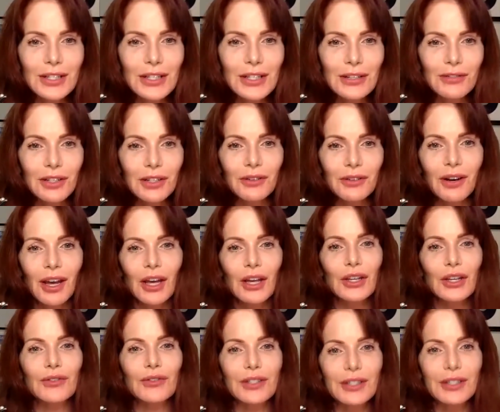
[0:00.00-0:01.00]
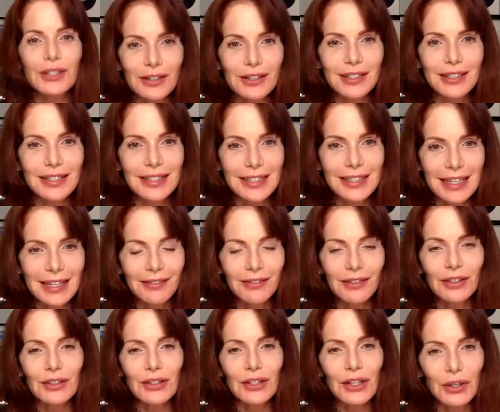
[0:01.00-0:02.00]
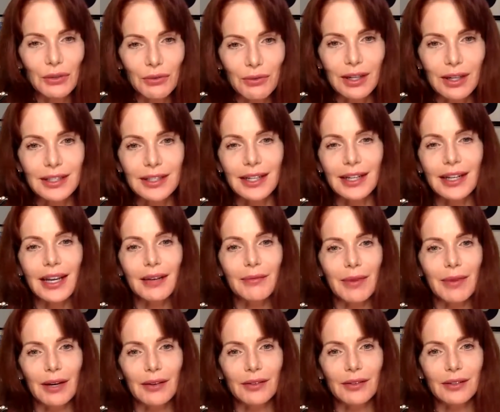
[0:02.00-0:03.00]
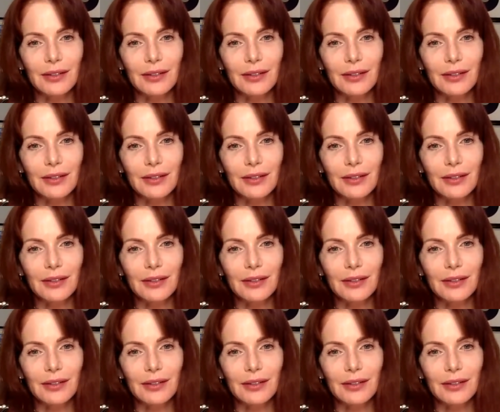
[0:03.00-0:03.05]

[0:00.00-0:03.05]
thing you do, you search to see if there's new ones that came out.